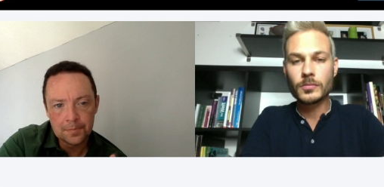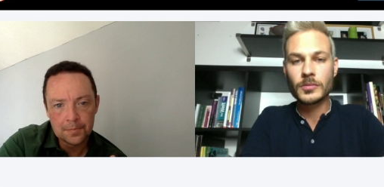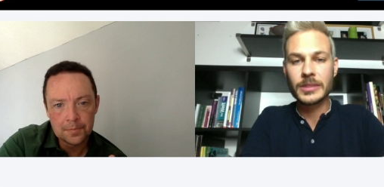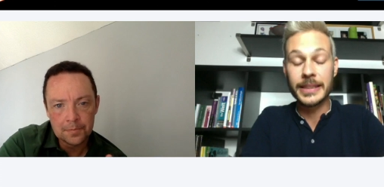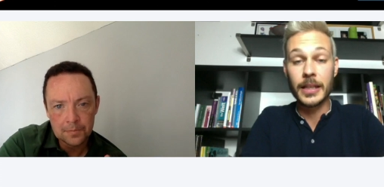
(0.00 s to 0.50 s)

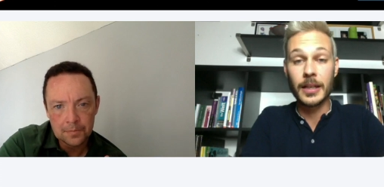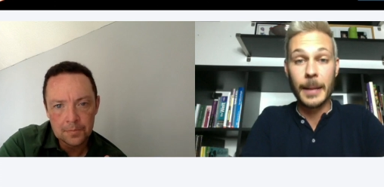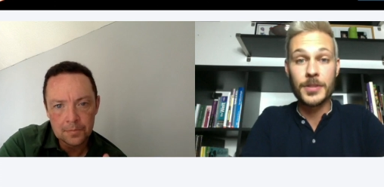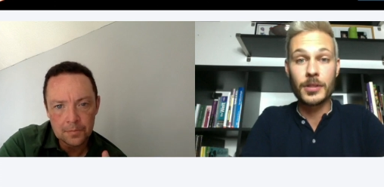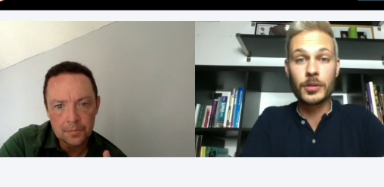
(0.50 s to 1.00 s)
Speaker 1: Yeah,
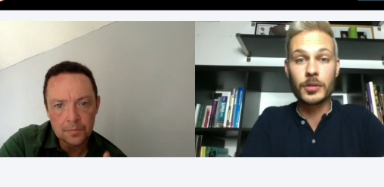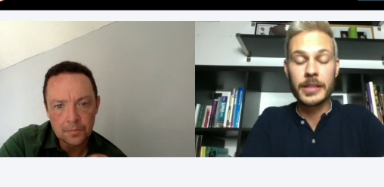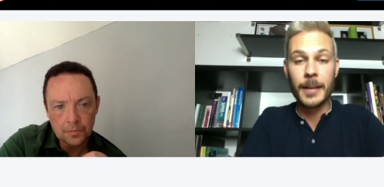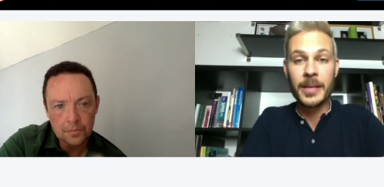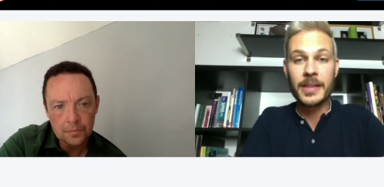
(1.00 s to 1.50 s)
absolutely.
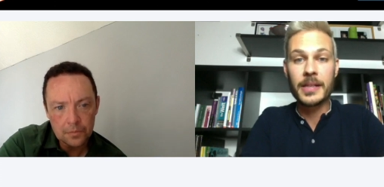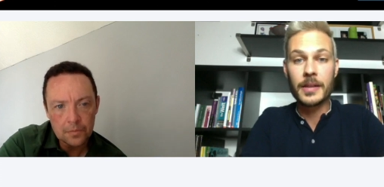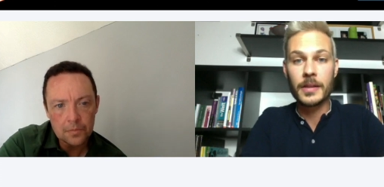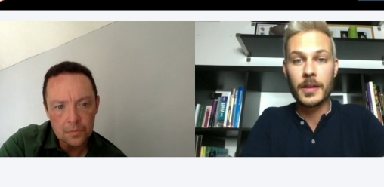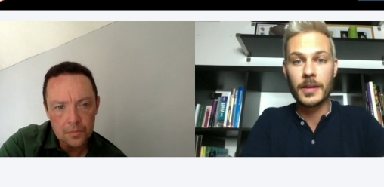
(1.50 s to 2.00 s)
I mean, the
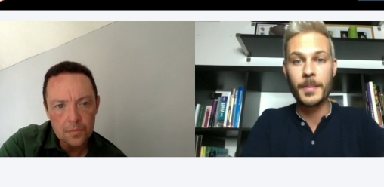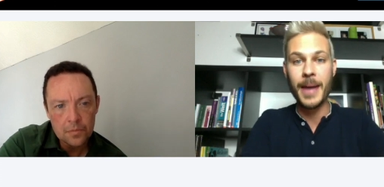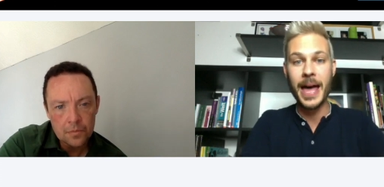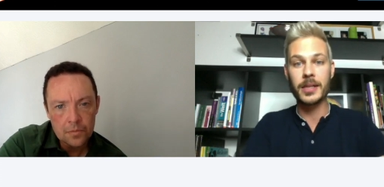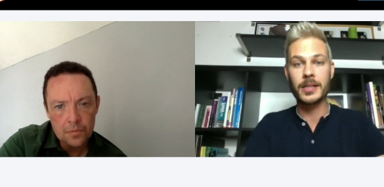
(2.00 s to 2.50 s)
the
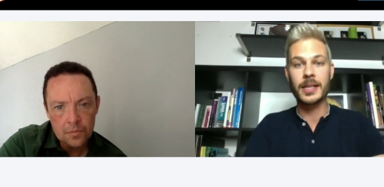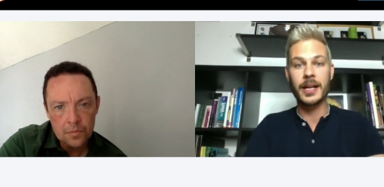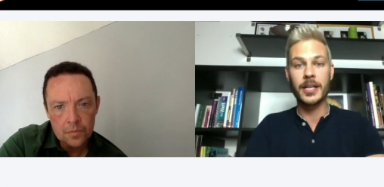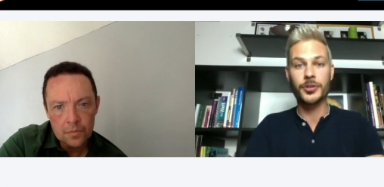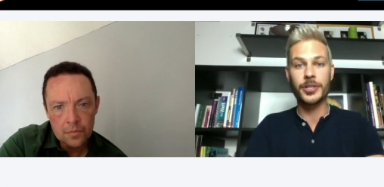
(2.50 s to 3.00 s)
method that
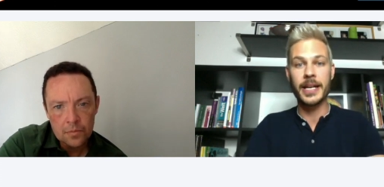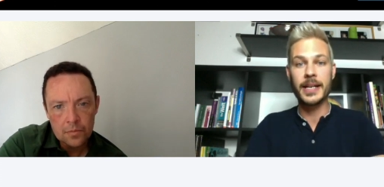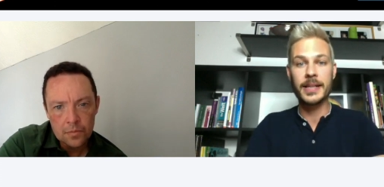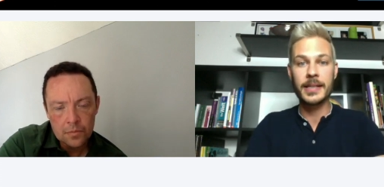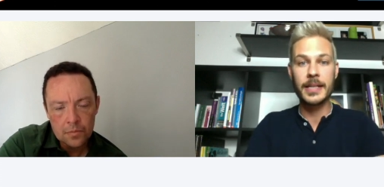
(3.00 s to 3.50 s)
I
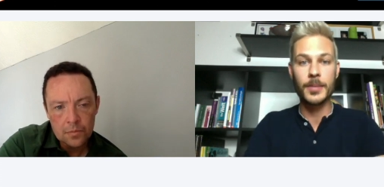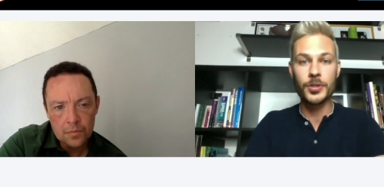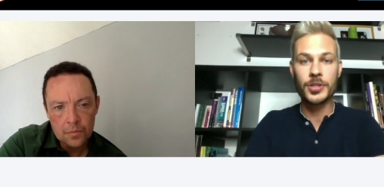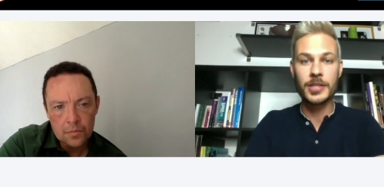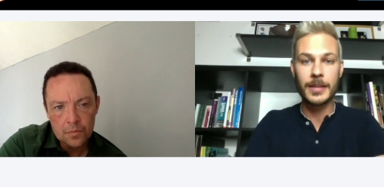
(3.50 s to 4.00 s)
created, the
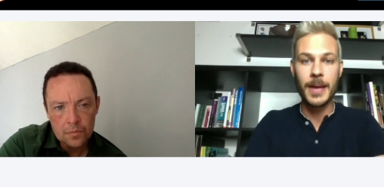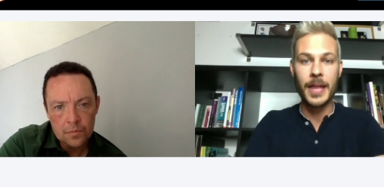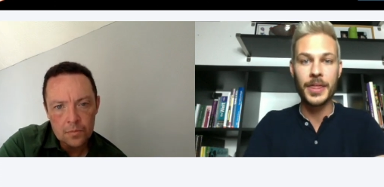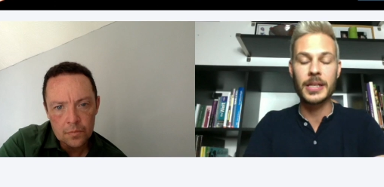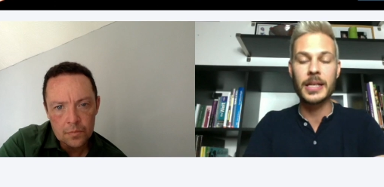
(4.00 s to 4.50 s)
emotion set
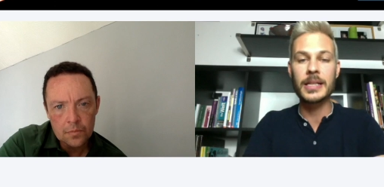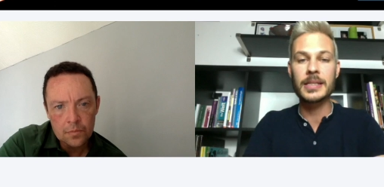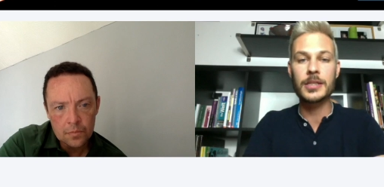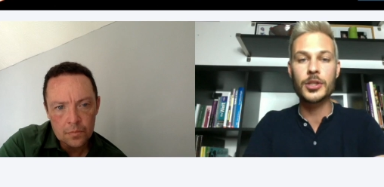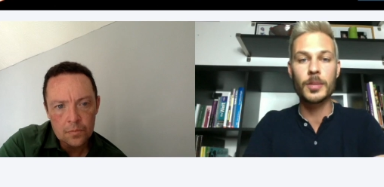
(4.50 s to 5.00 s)
method, is
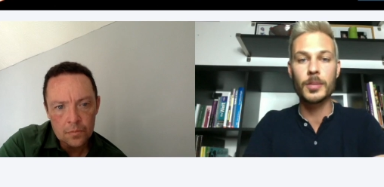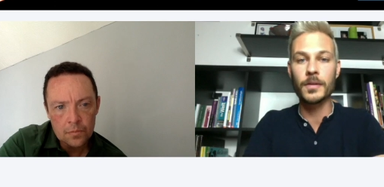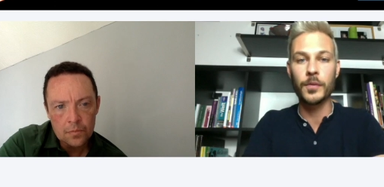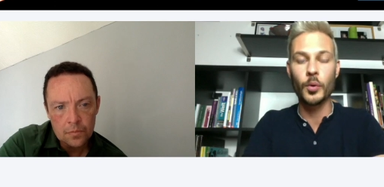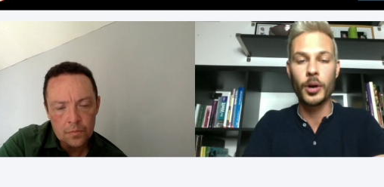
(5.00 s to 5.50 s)
suitable
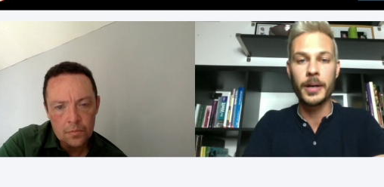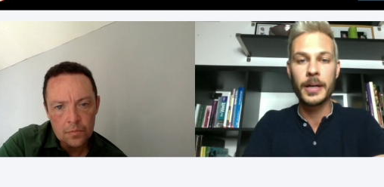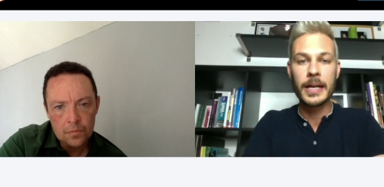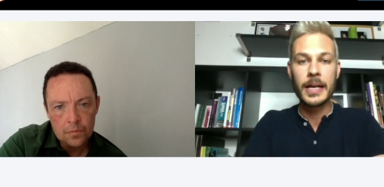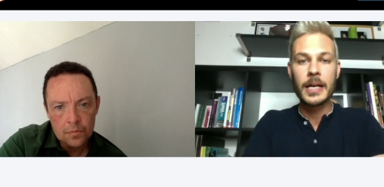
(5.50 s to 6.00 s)
for
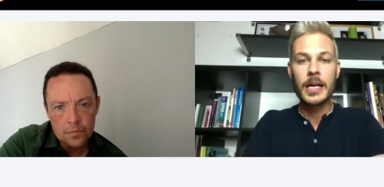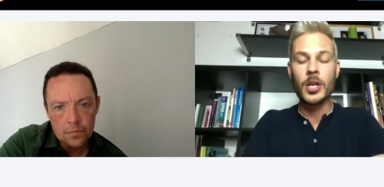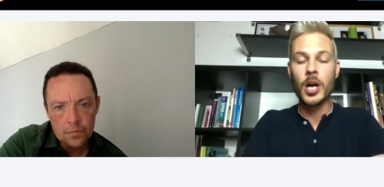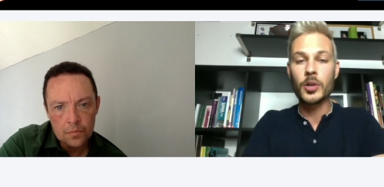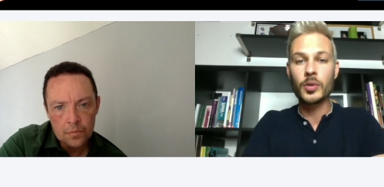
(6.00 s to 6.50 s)

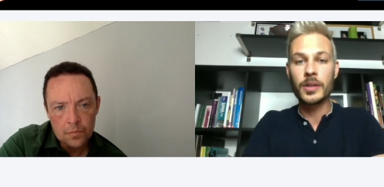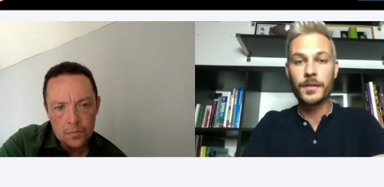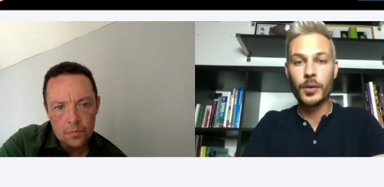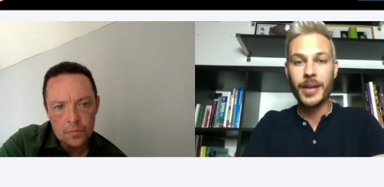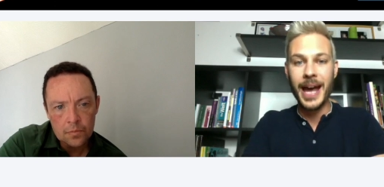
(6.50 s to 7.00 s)
not only
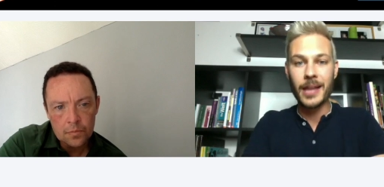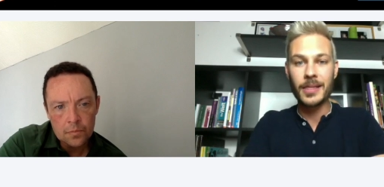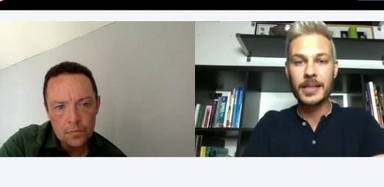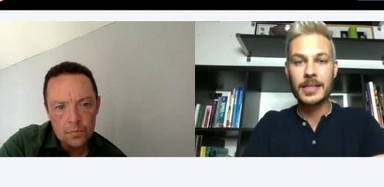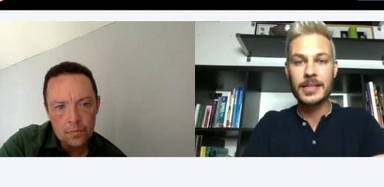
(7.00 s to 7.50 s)
for the
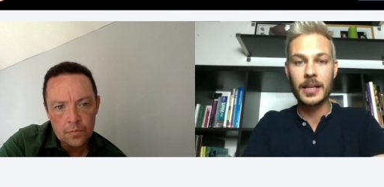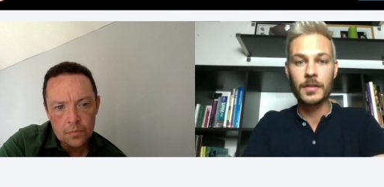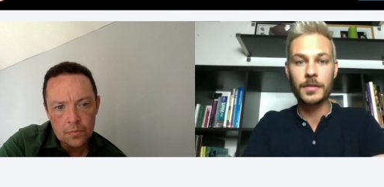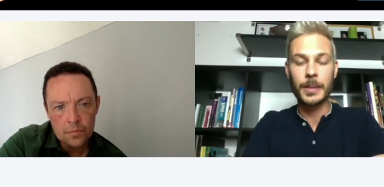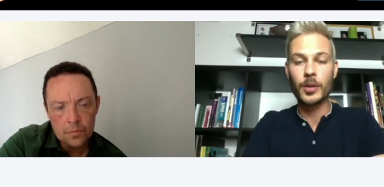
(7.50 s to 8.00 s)
athlete
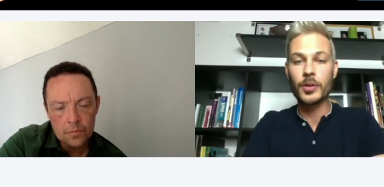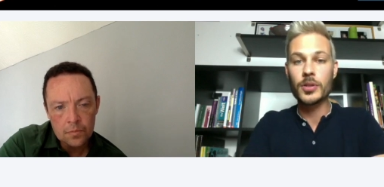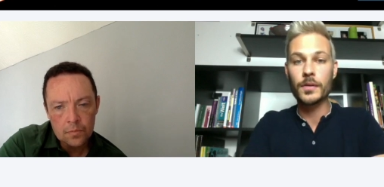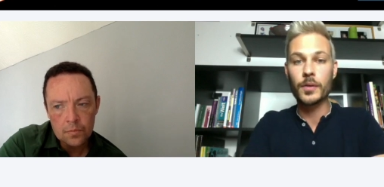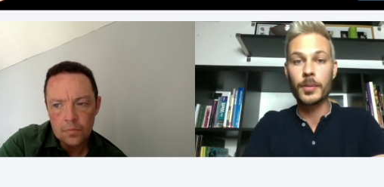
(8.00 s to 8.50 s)
itself, but
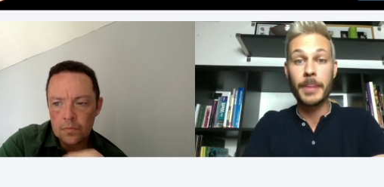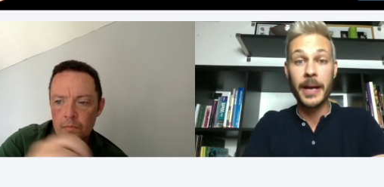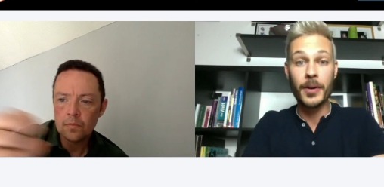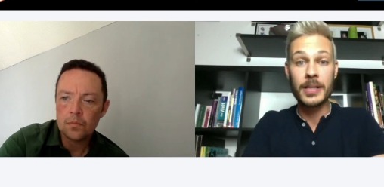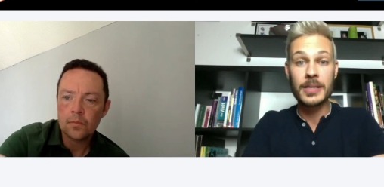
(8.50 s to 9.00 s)
also for the
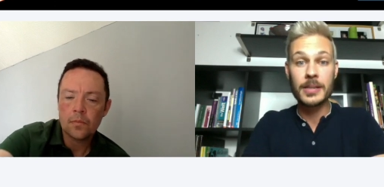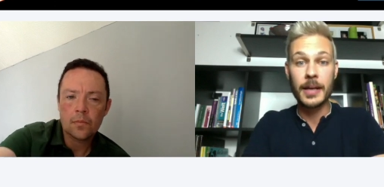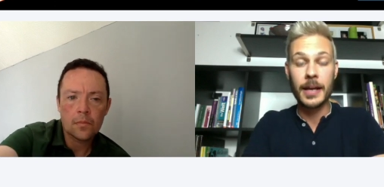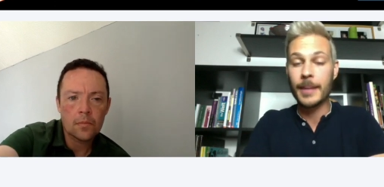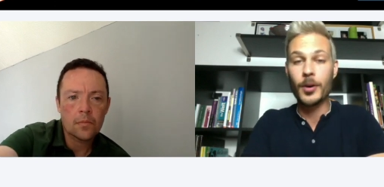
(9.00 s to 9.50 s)
parents.
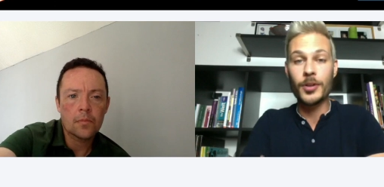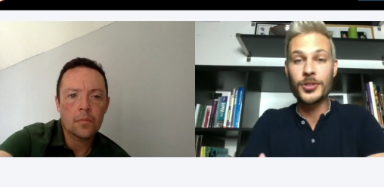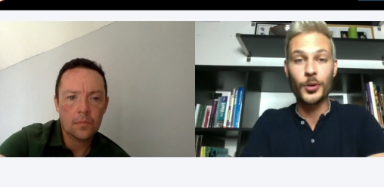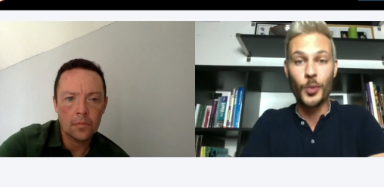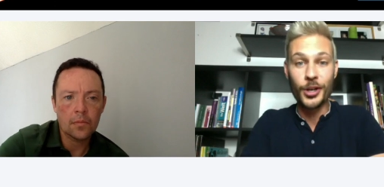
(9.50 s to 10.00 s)
And I'm
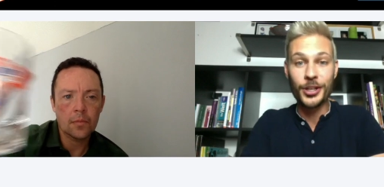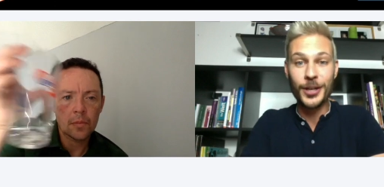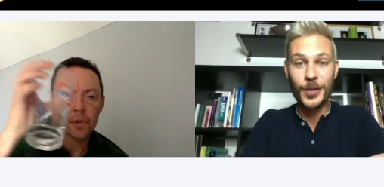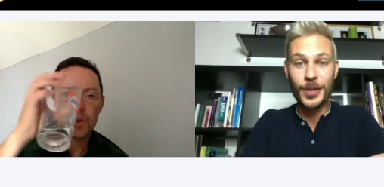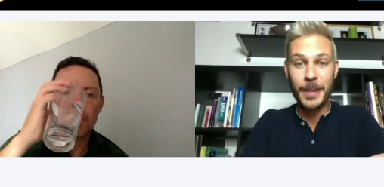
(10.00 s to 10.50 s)
also working
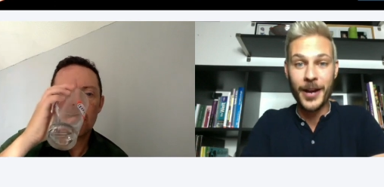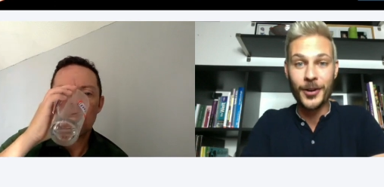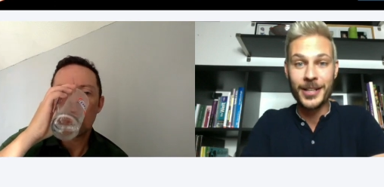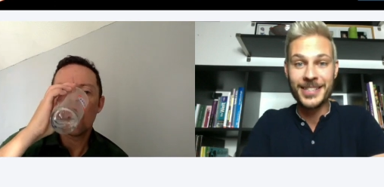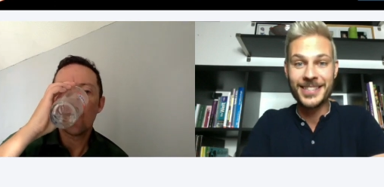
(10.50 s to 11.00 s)
with
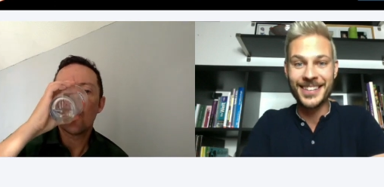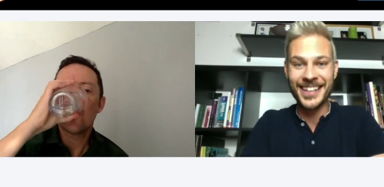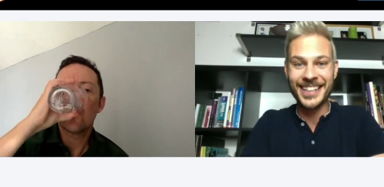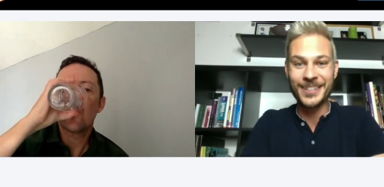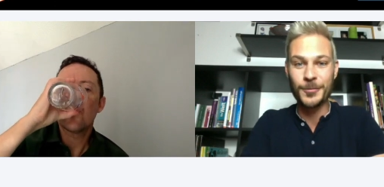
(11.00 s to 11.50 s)
parents,
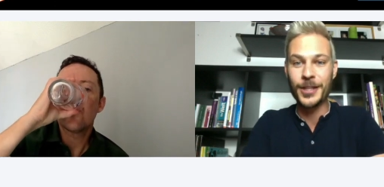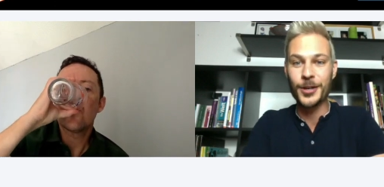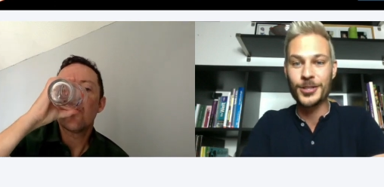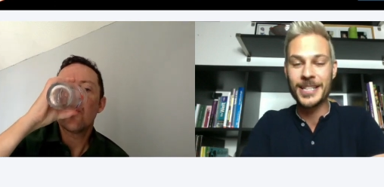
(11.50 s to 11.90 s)
like with those